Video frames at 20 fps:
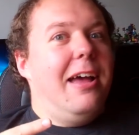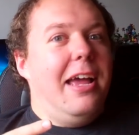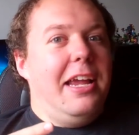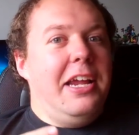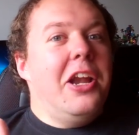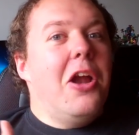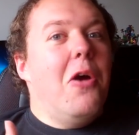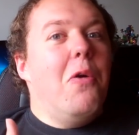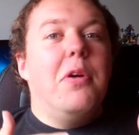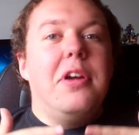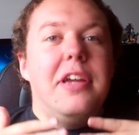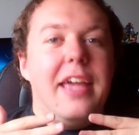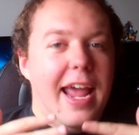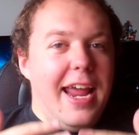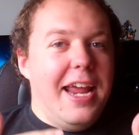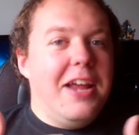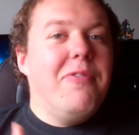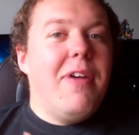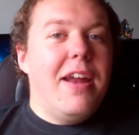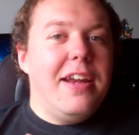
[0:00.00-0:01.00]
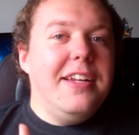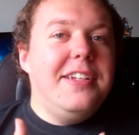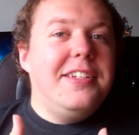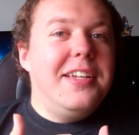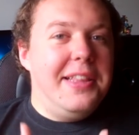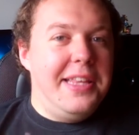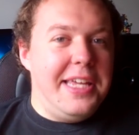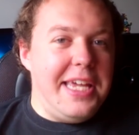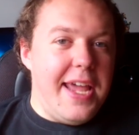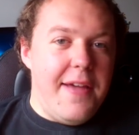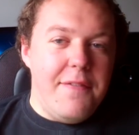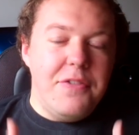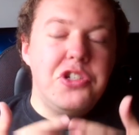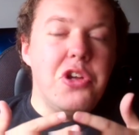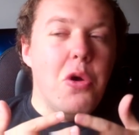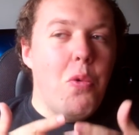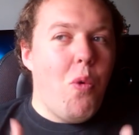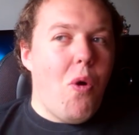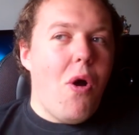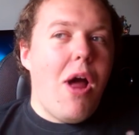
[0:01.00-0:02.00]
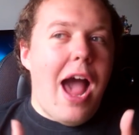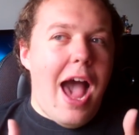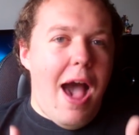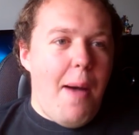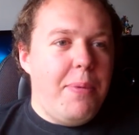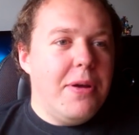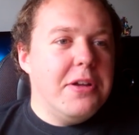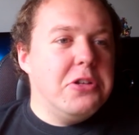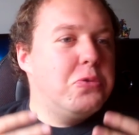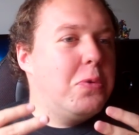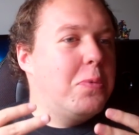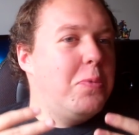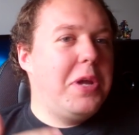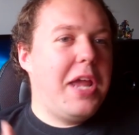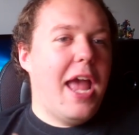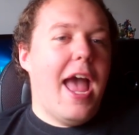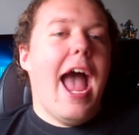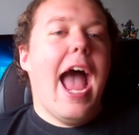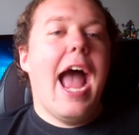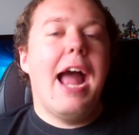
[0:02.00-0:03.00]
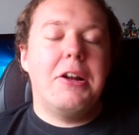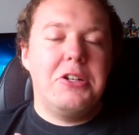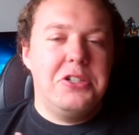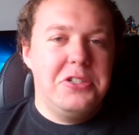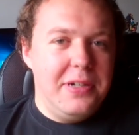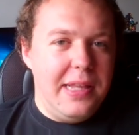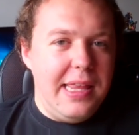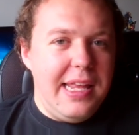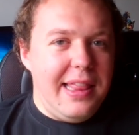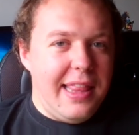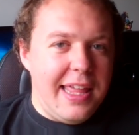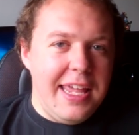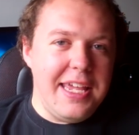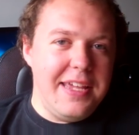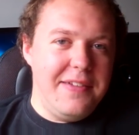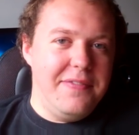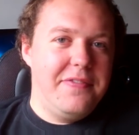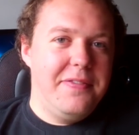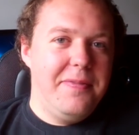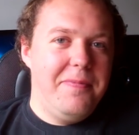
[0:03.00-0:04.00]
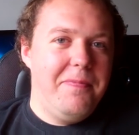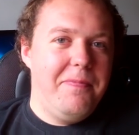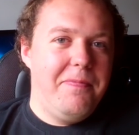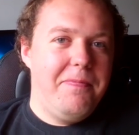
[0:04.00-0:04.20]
you know, getting ready to leave. So what happens when we actually leave?